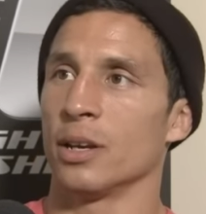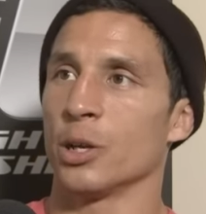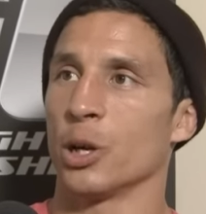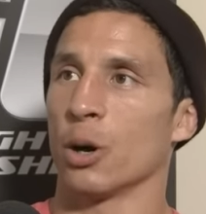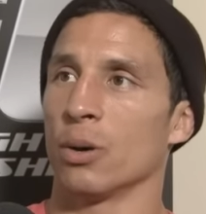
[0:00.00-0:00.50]

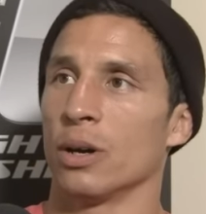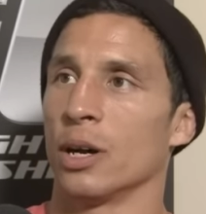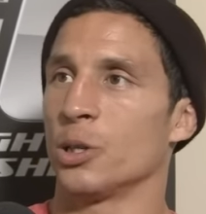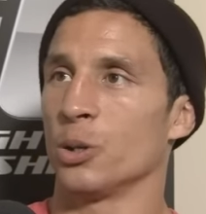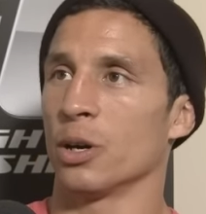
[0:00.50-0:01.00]
You know,
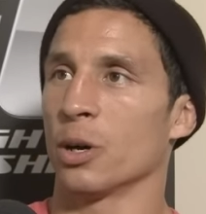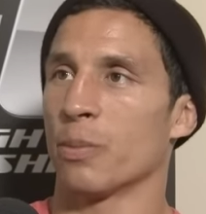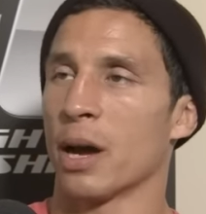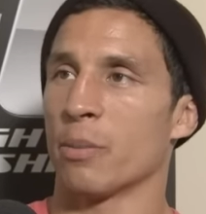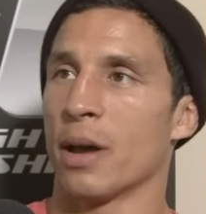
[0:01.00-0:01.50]
a 200
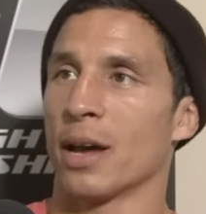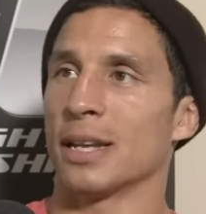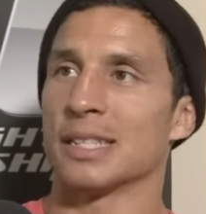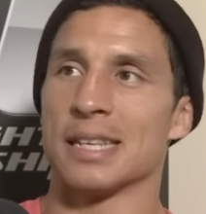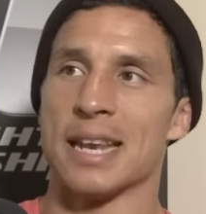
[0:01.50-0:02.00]
pound man
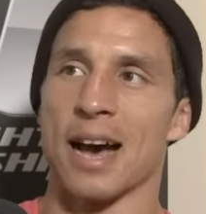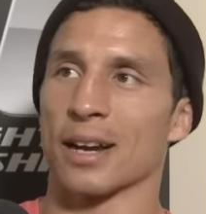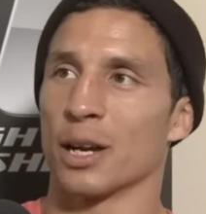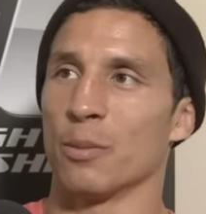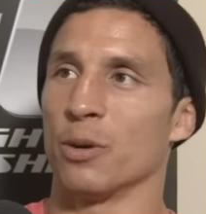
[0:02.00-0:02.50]
is not
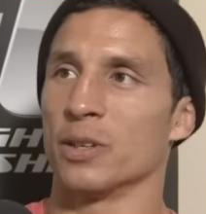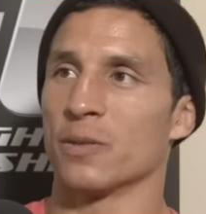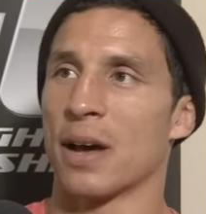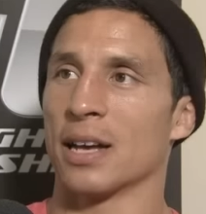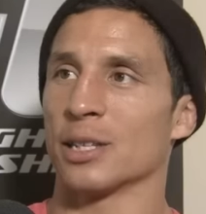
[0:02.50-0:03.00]
going to move as
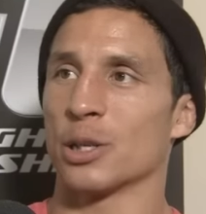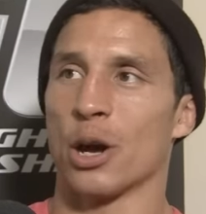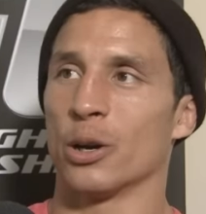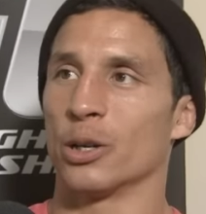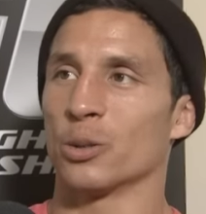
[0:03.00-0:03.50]
fast as a
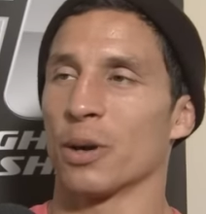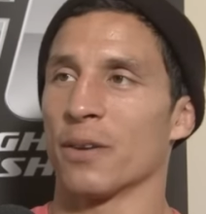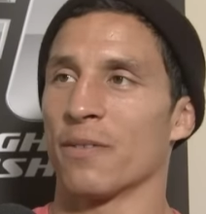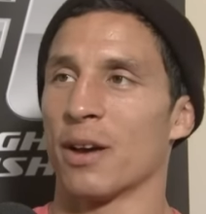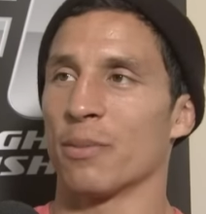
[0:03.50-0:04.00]

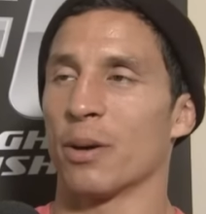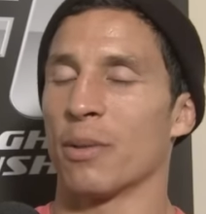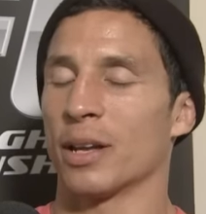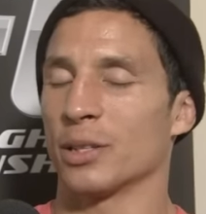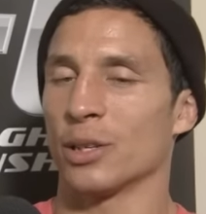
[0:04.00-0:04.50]
125 pound
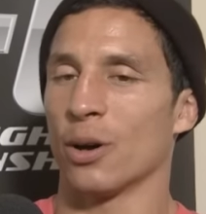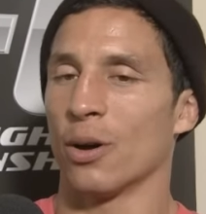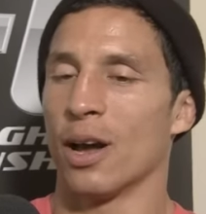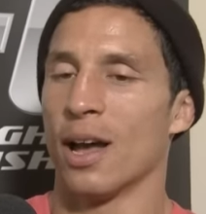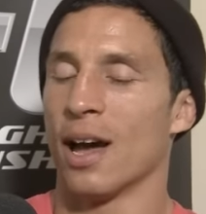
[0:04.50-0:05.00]
man. So,
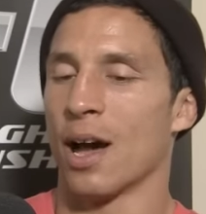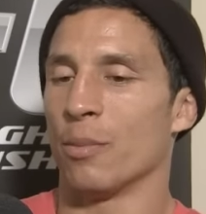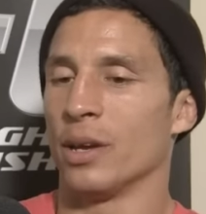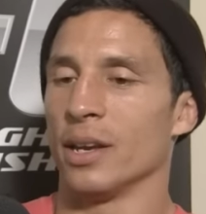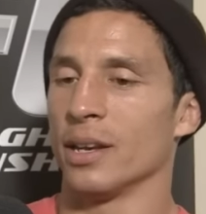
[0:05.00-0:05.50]
I
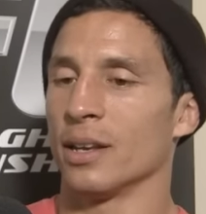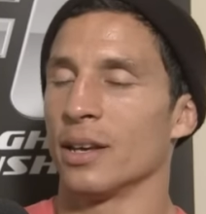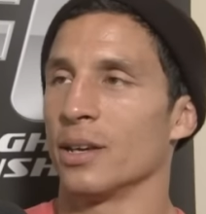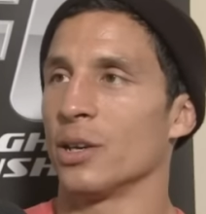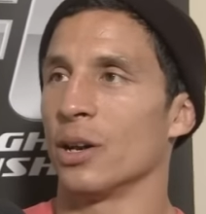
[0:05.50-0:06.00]
mean,
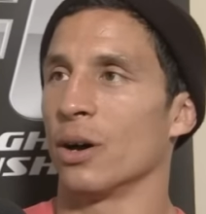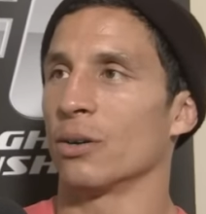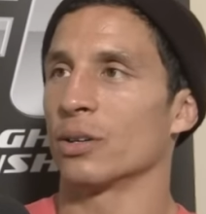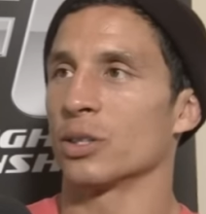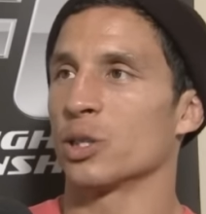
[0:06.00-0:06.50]
you know,
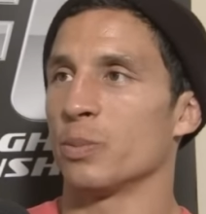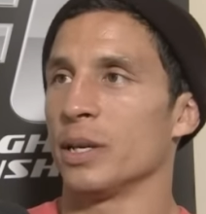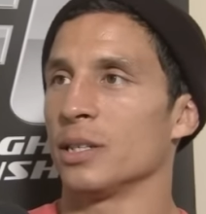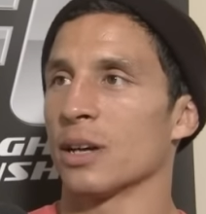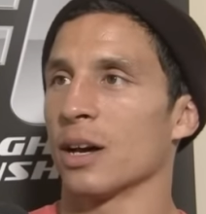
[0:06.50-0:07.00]

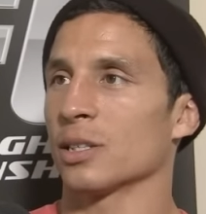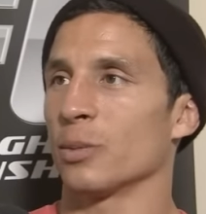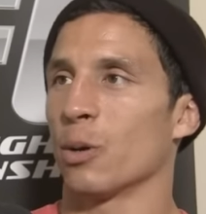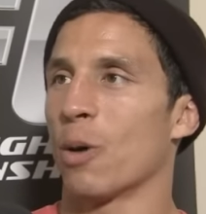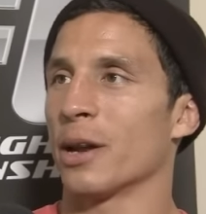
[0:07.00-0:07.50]
speed's awesome.
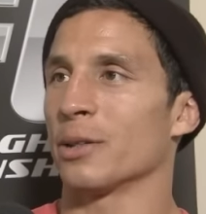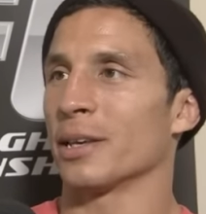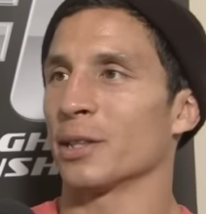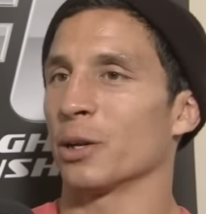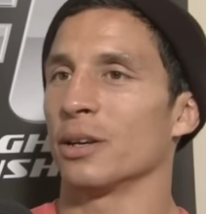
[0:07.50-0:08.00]
You know, why do you
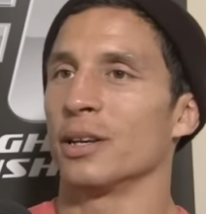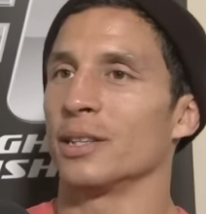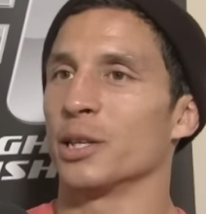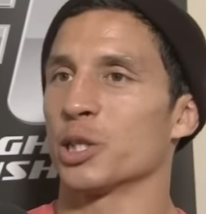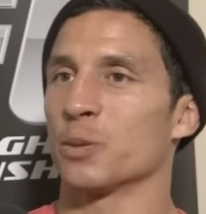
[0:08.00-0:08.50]
think that
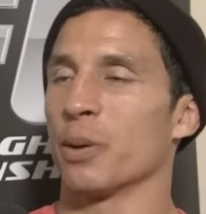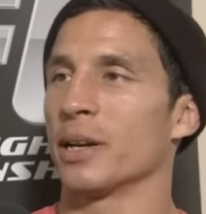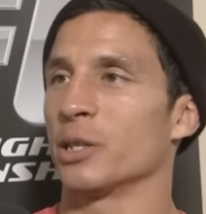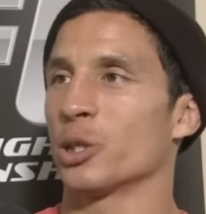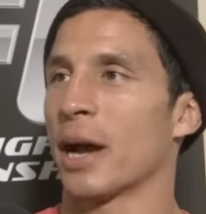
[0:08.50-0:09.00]
the
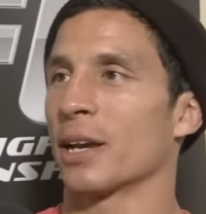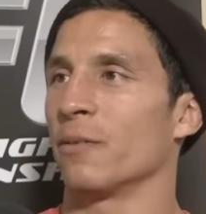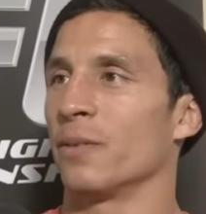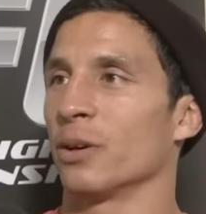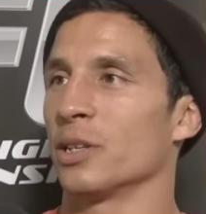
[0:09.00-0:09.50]
sprint track and
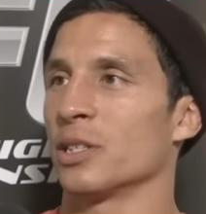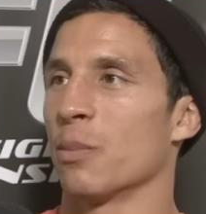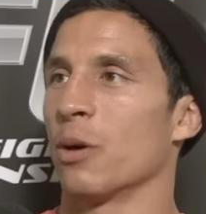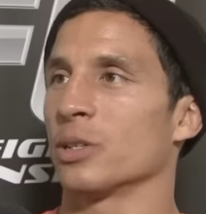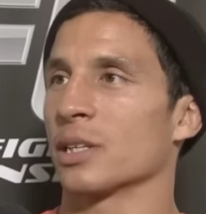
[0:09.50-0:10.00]
field is the
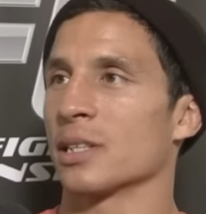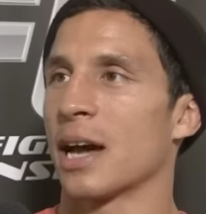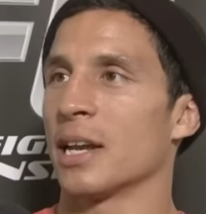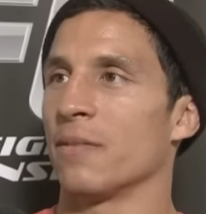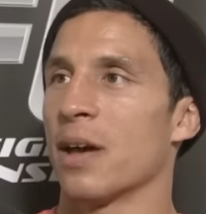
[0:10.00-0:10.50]
most
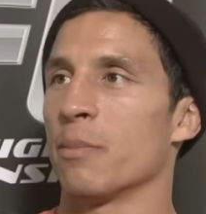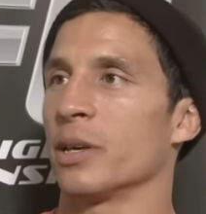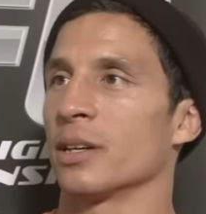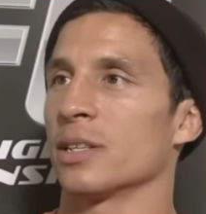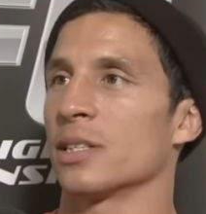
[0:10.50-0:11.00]
exciting event
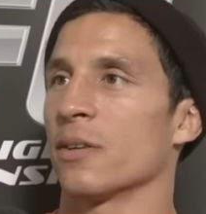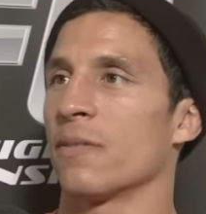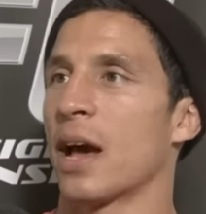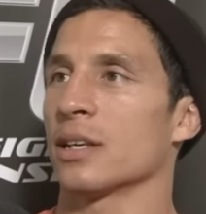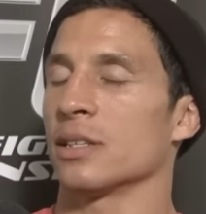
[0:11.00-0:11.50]
because it's the
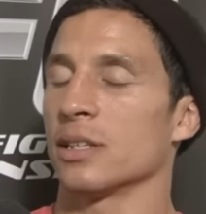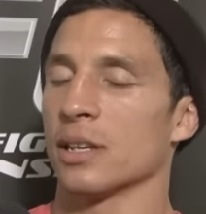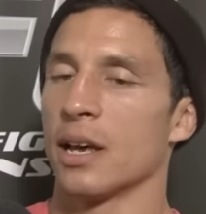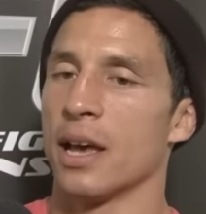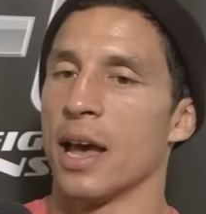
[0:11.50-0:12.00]
fastest?
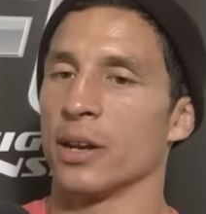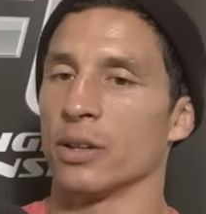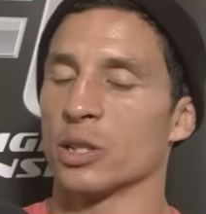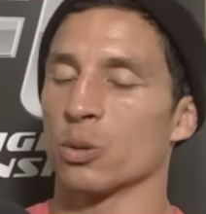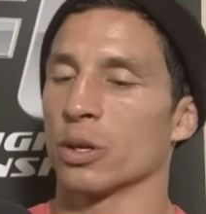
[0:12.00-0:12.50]
And, you know,
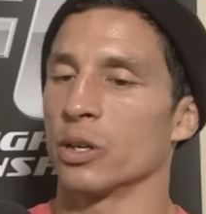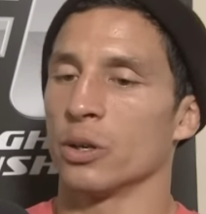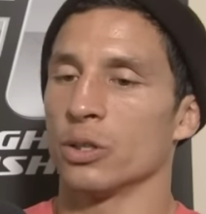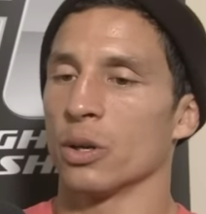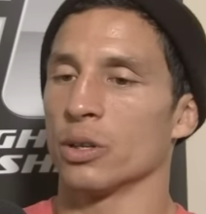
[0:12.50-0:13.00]
that's what we're going to
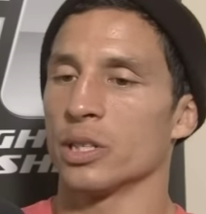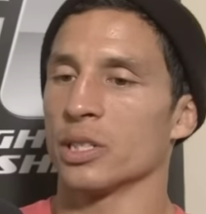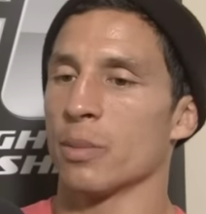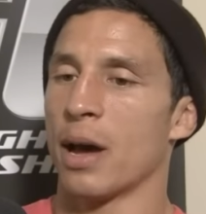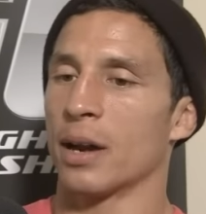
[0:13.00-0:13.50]
do. So it's just
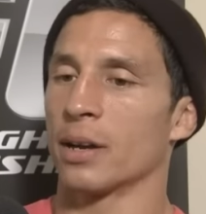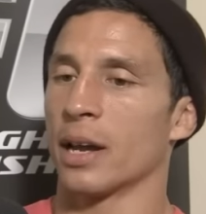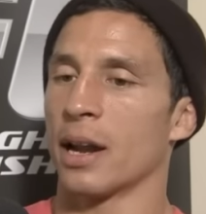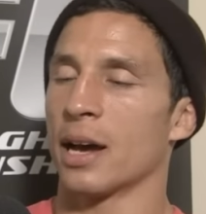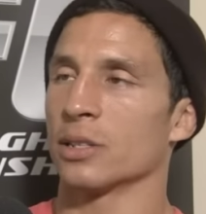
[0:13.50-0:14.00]
a matter of
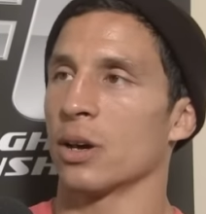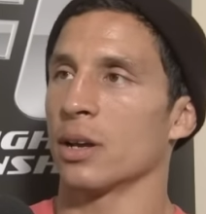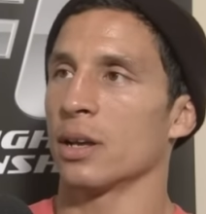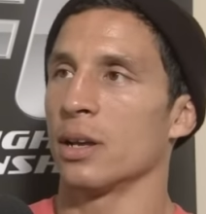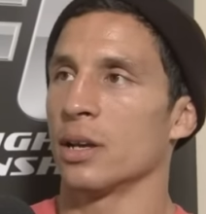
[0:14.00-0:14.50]
getting eyes on
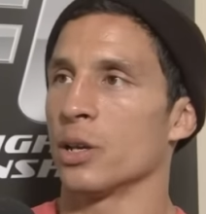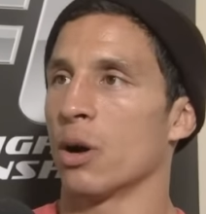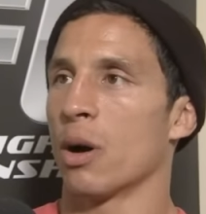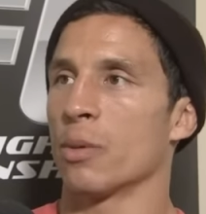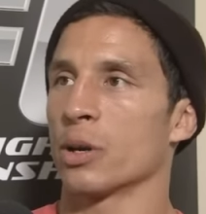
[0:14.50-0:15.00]
it. You know,
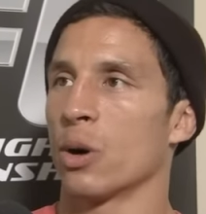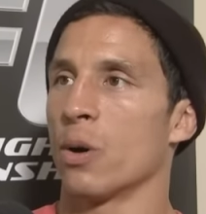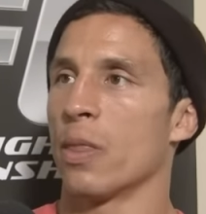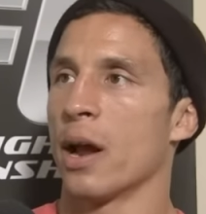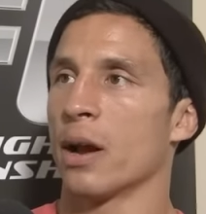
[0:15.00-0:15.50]
I'm going to go
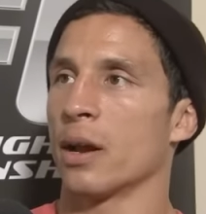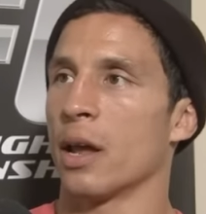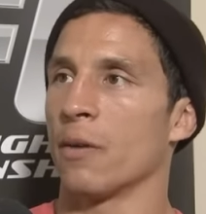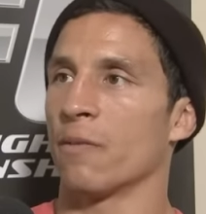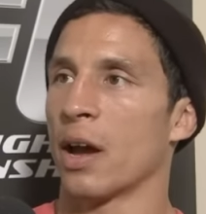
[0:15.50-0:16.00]
in there and,
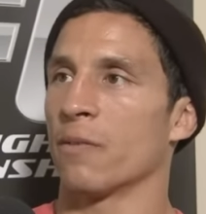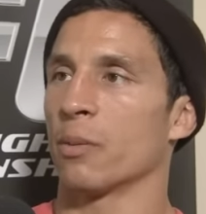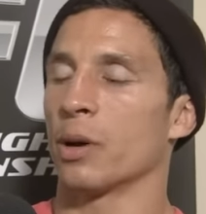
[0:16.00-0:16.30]
and fight for